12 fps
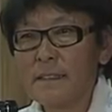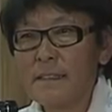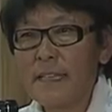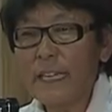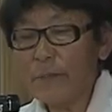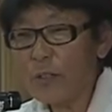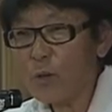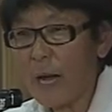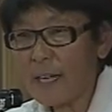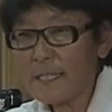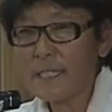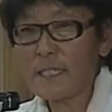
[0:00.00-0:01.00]
And when you
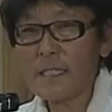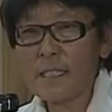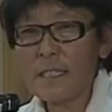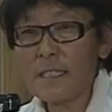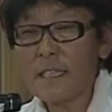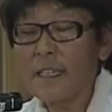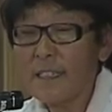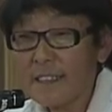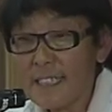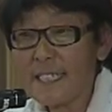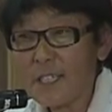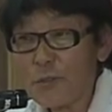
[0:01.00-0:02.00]
ask the citizens,
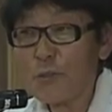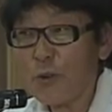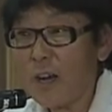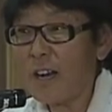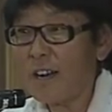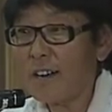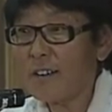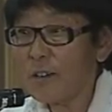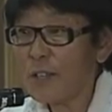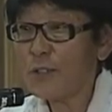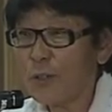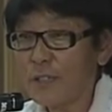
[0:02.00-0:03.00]
this is your
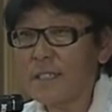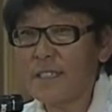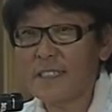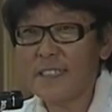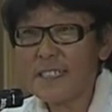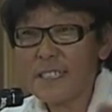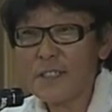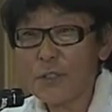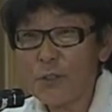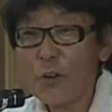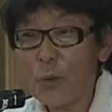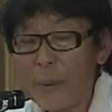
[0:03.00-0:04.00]
resources, this is
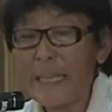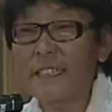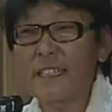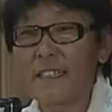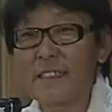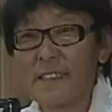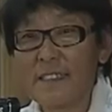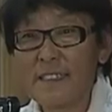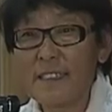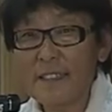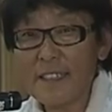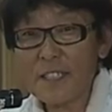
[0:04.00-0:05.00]
your wealth,
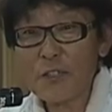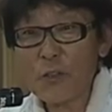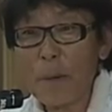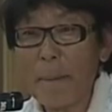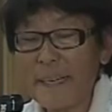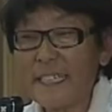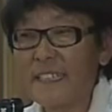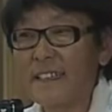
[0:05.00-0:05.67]
this is your money.